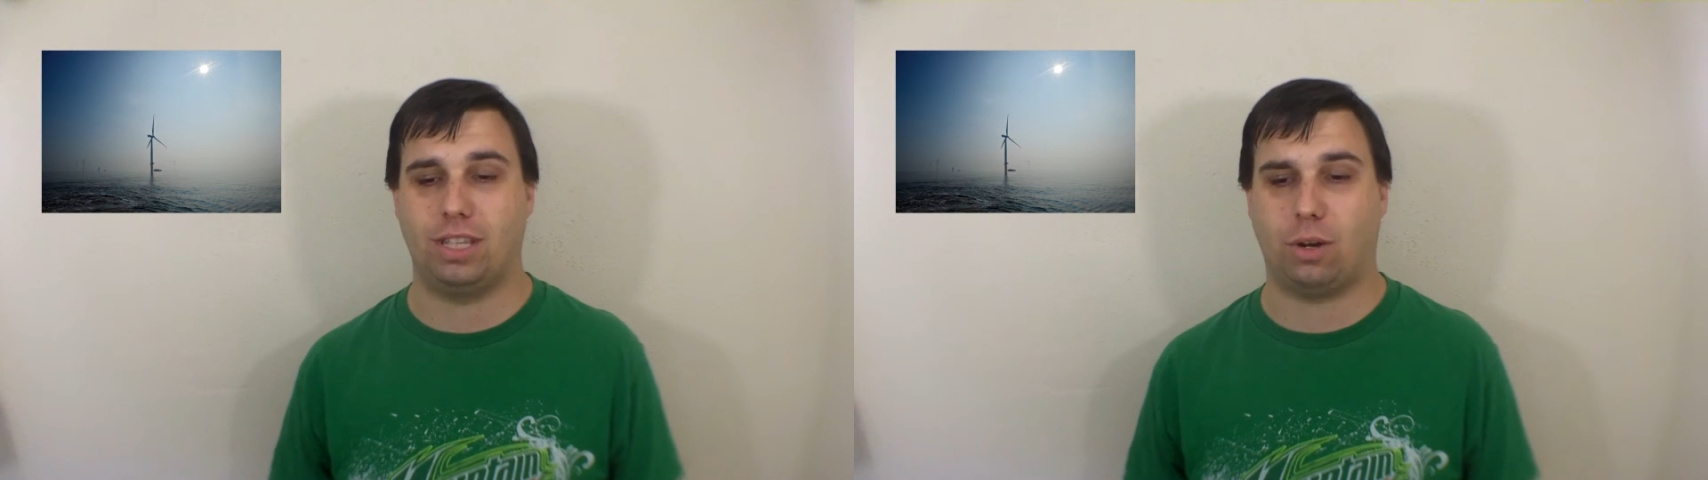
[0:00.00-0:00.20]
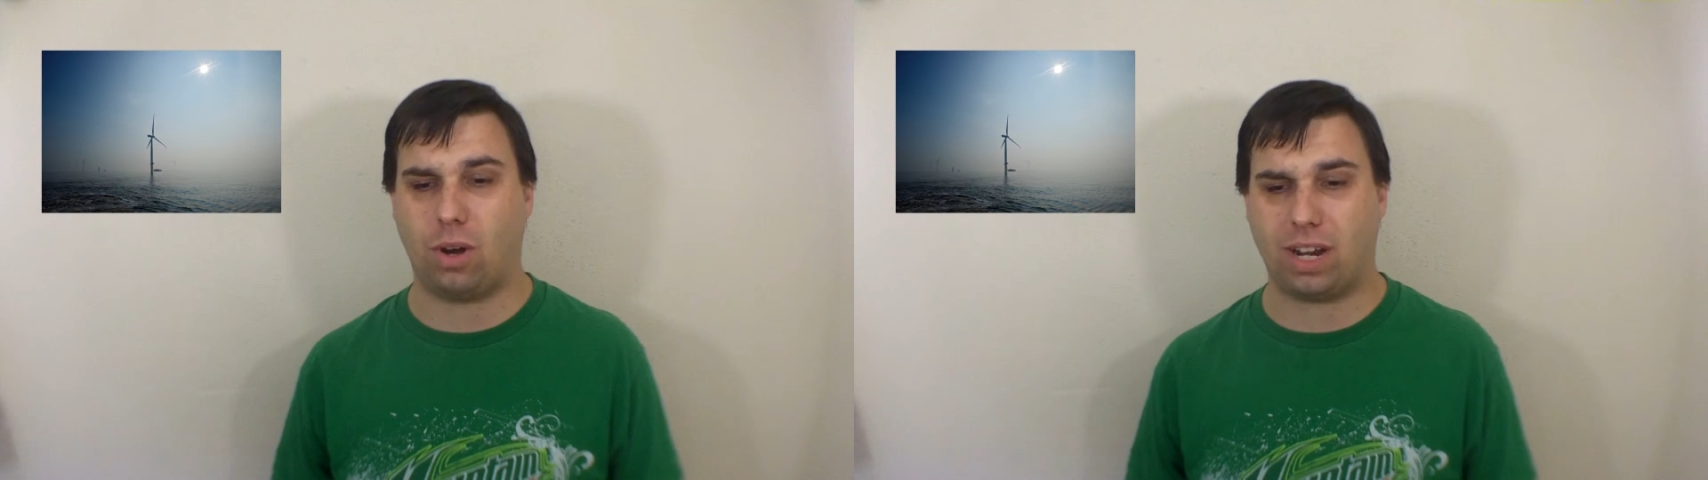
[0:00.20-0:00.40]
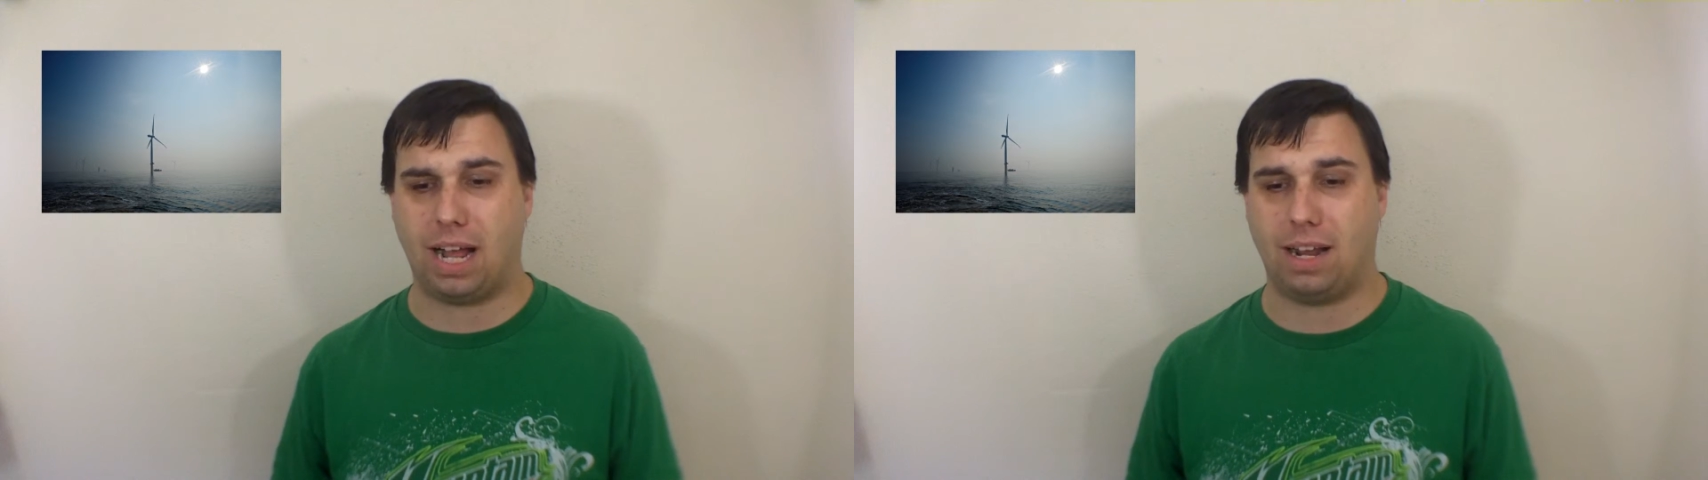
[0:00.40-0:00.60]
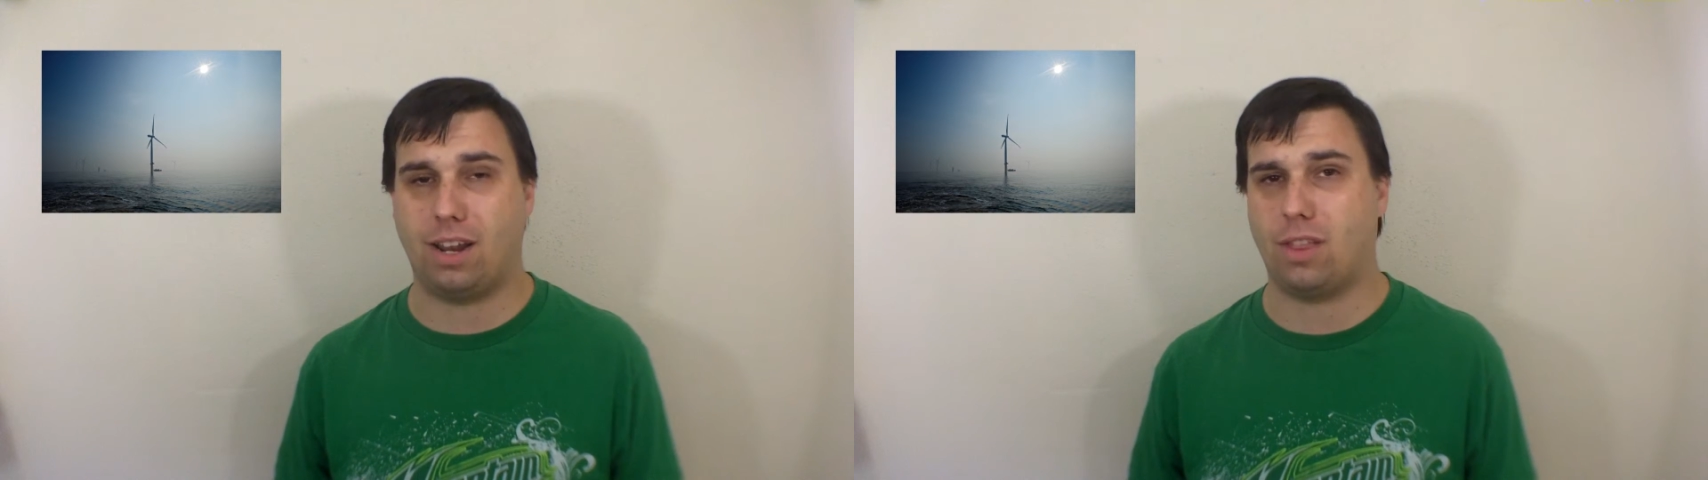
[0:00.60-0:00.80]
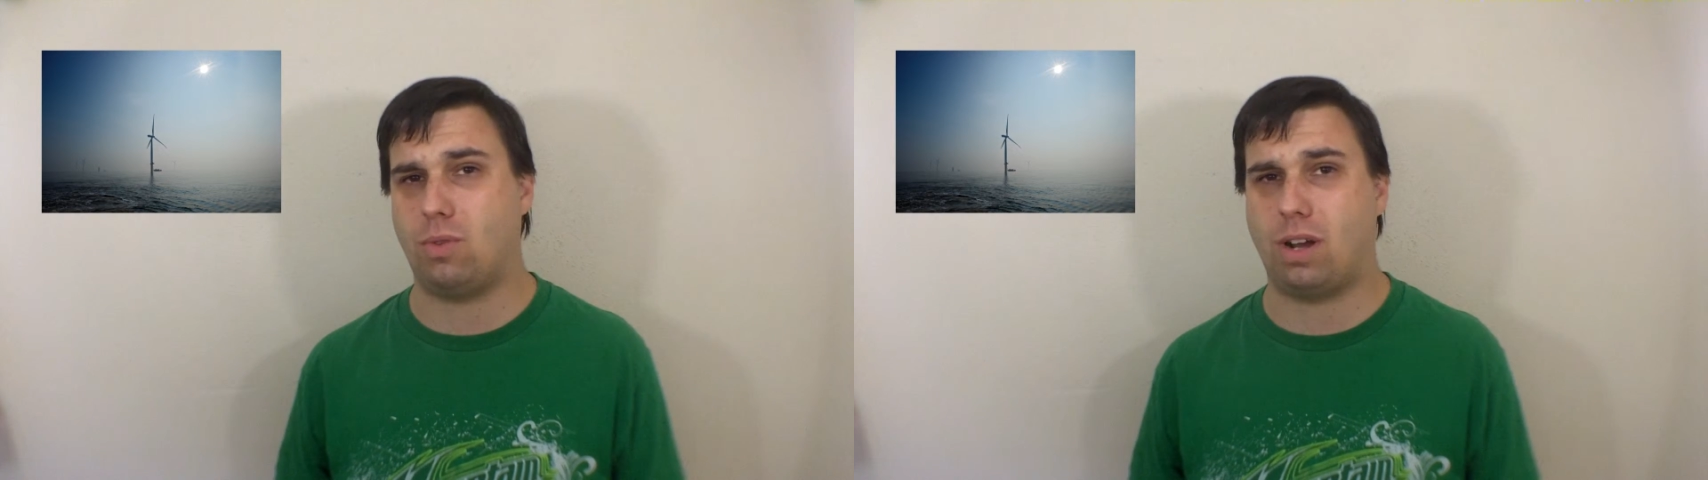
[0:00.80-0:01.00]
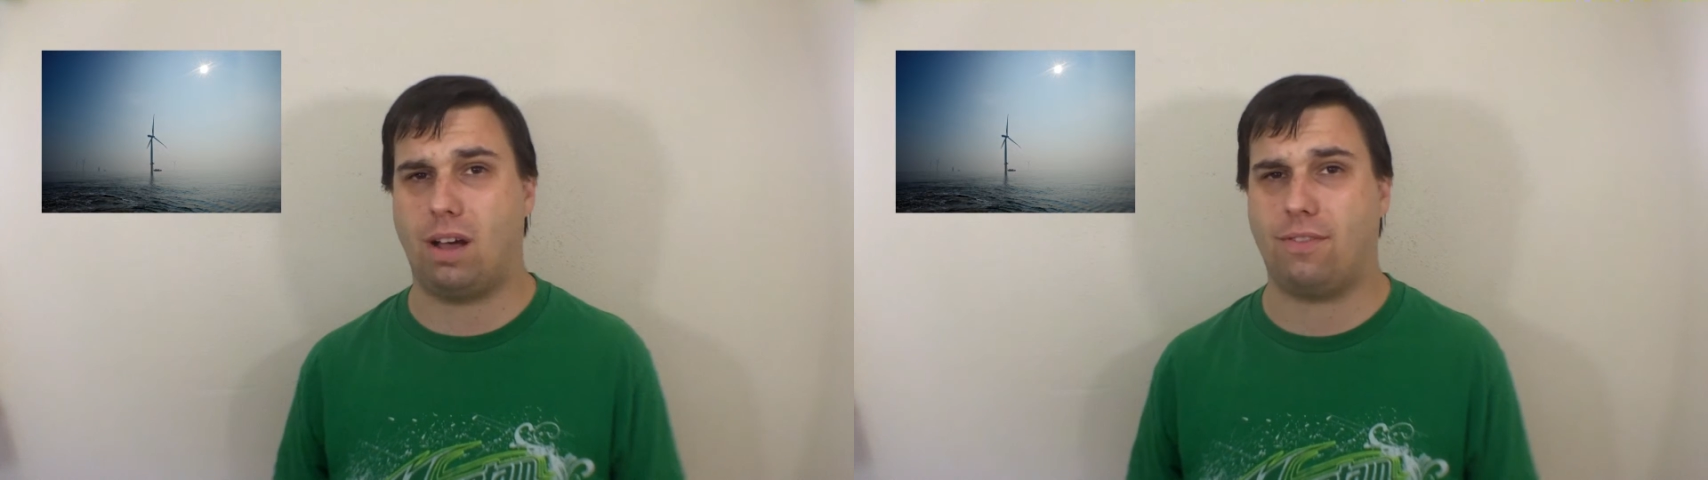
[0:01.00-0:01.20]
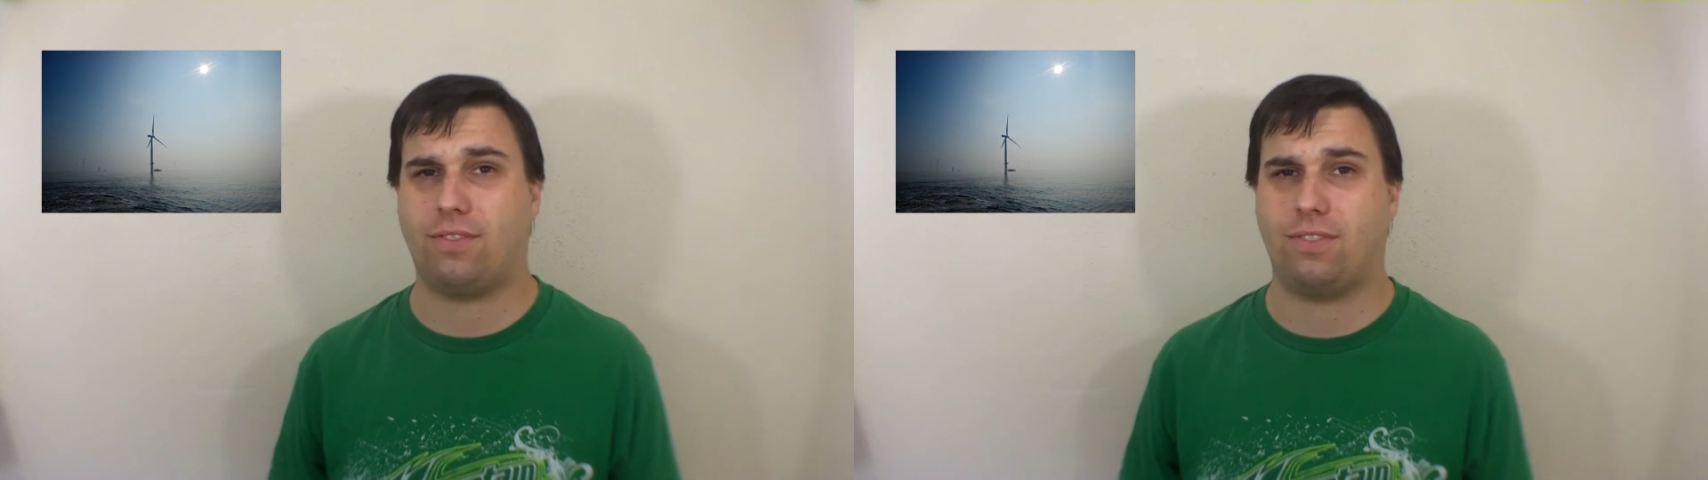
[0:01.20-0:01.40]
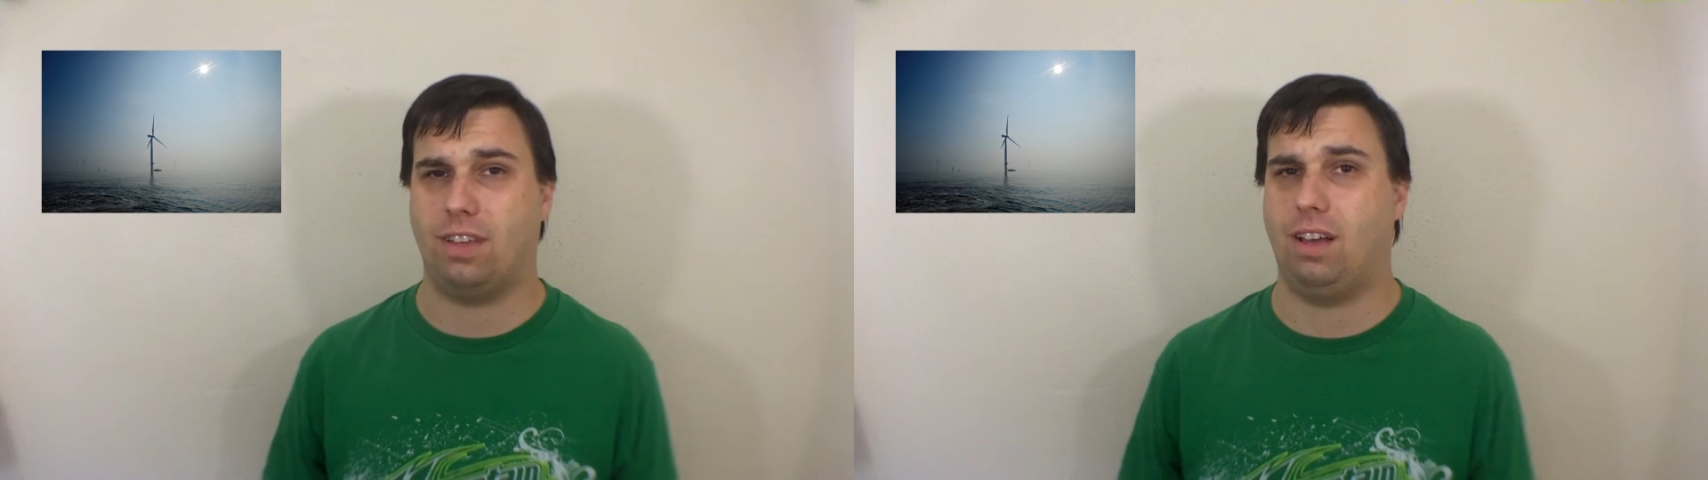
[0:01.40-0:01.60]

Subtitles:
They're working on another one off